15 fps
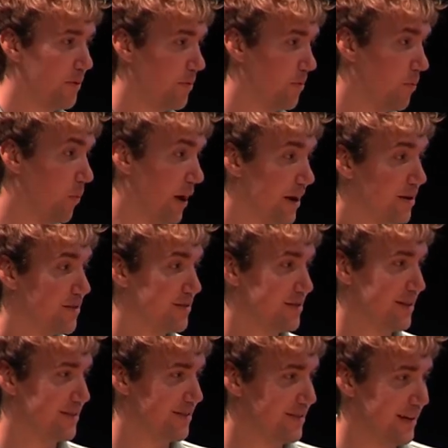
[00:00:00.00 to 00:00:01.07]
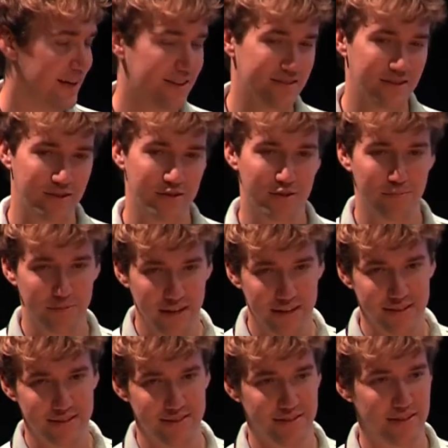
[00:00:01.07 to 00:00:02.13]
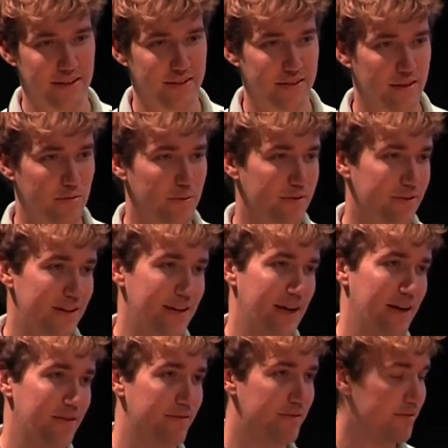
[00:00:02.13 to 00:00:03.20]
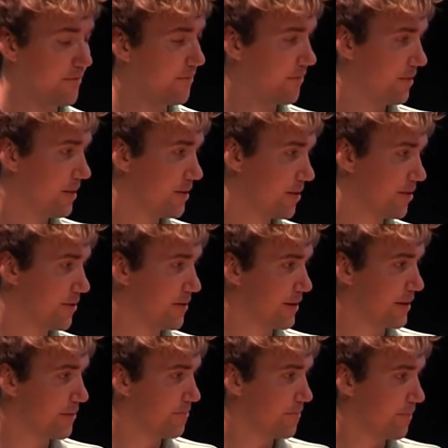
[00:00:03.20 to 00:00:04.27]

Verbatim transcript: where such attacks occur in practice than I think we really have currently.